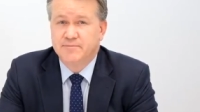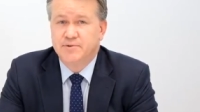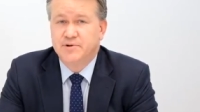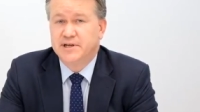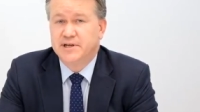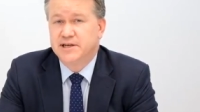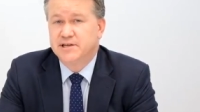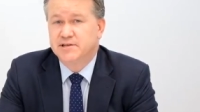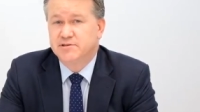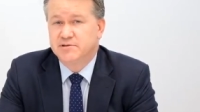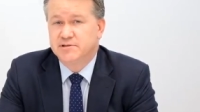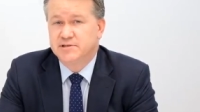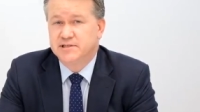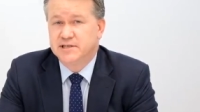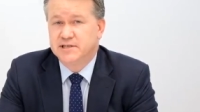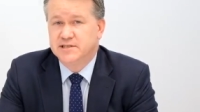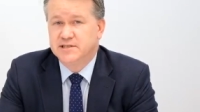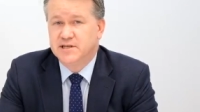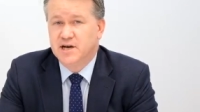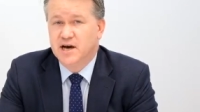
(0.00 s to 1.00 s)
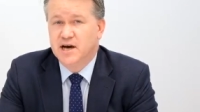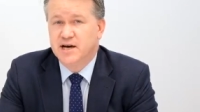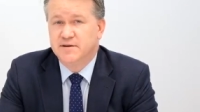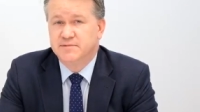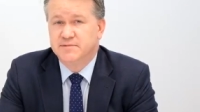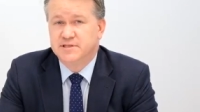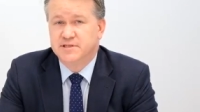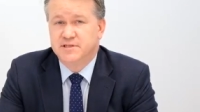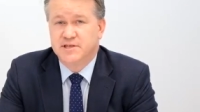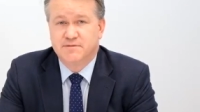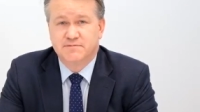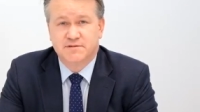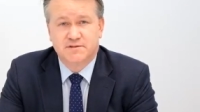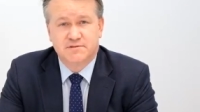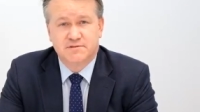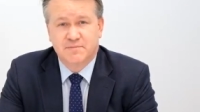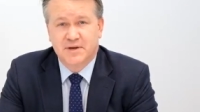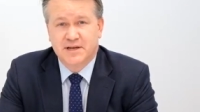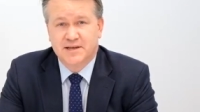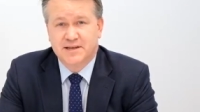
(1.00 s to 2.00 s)
pretty interesting times in terms of
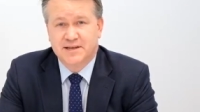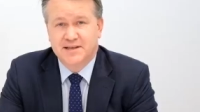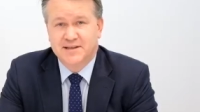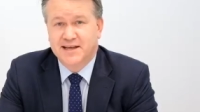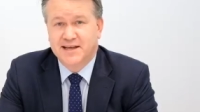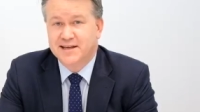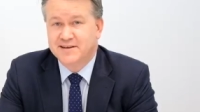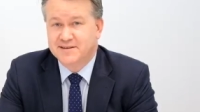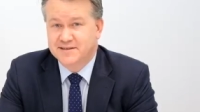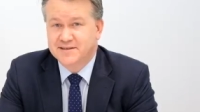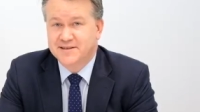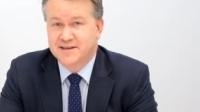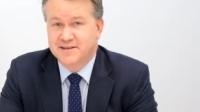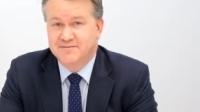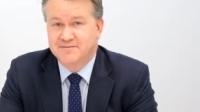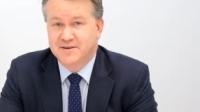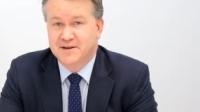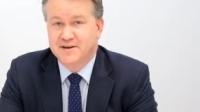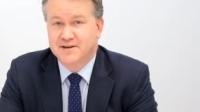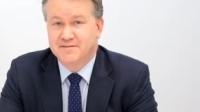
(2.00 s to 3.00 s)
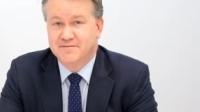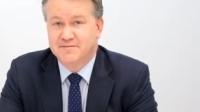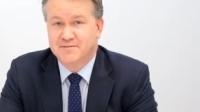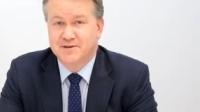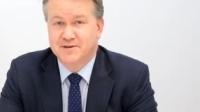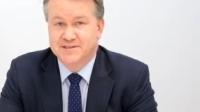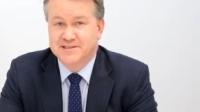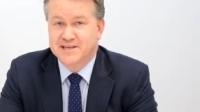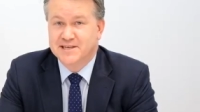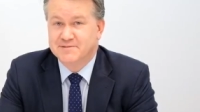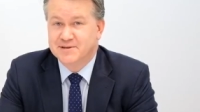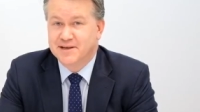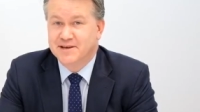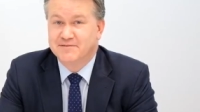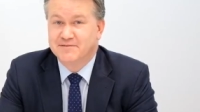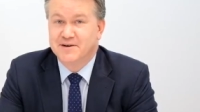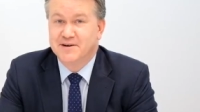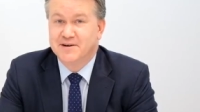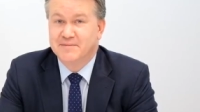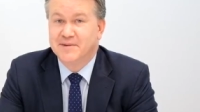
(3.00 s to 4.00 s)
spending that very what seems like a
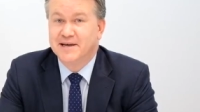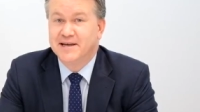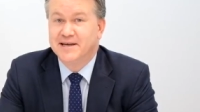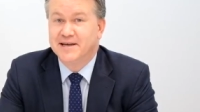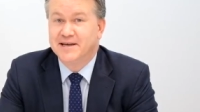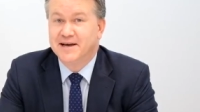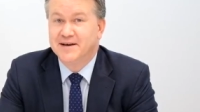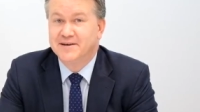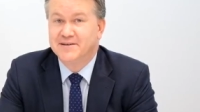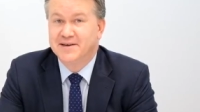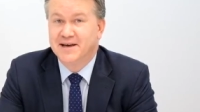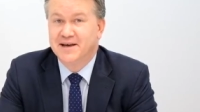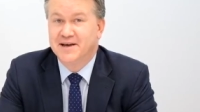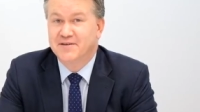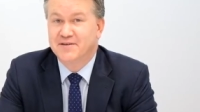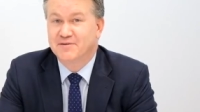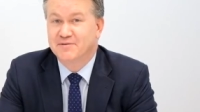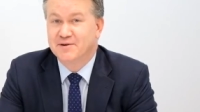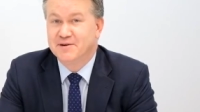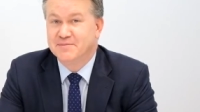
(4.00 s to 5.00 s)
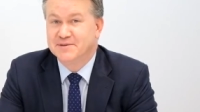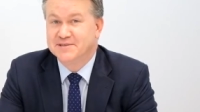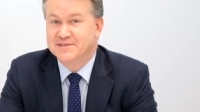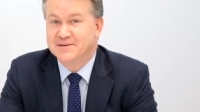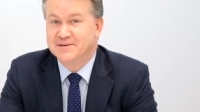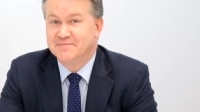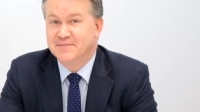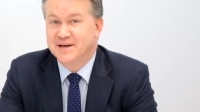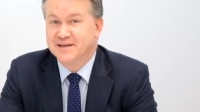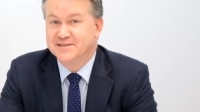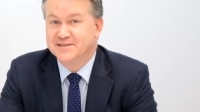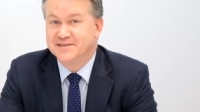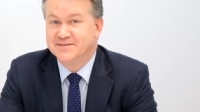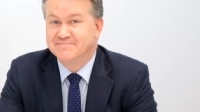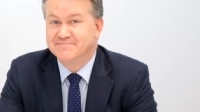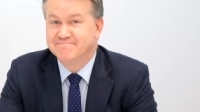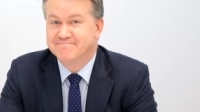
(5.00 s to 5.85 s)
very meagre uh, three percent budget.